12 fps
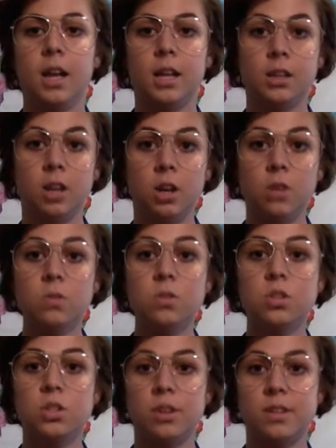Hello,
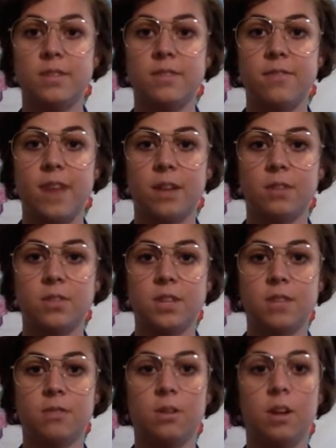students and
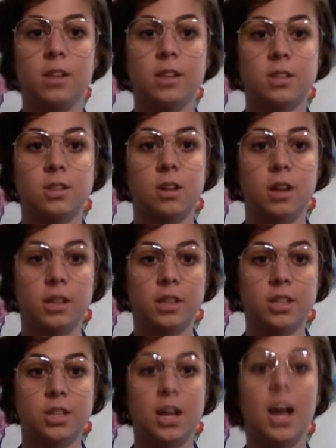faculty of Rollins
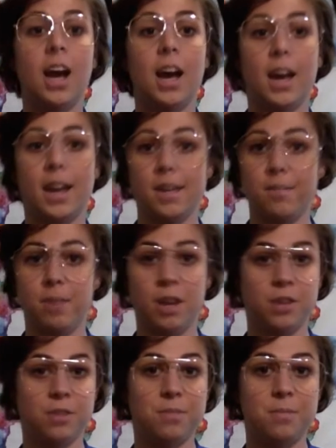College. I am
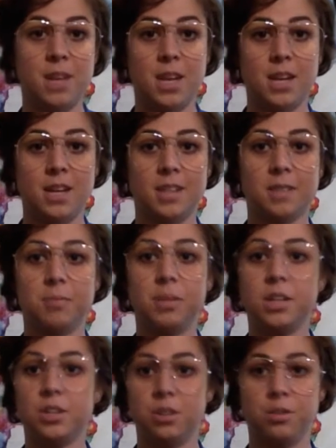Margaret Mead, and it's a
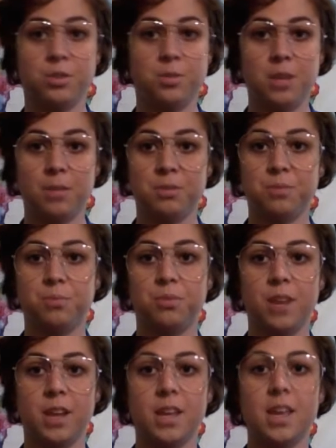pleasure to be able to
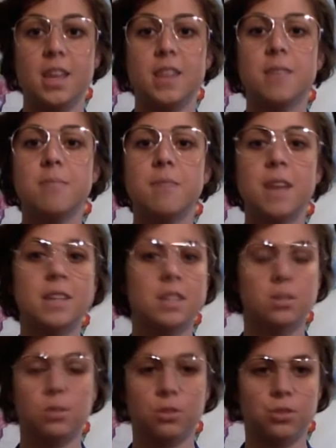bring the amazing
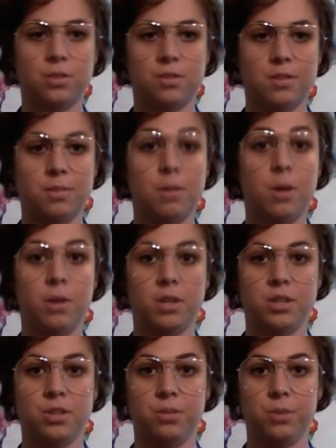culture of Samoa
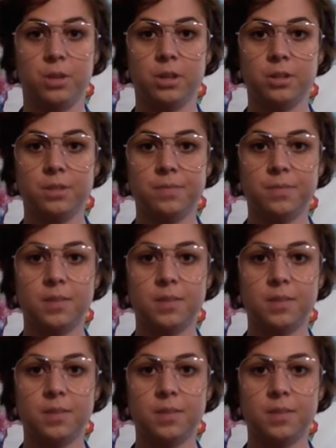to your world.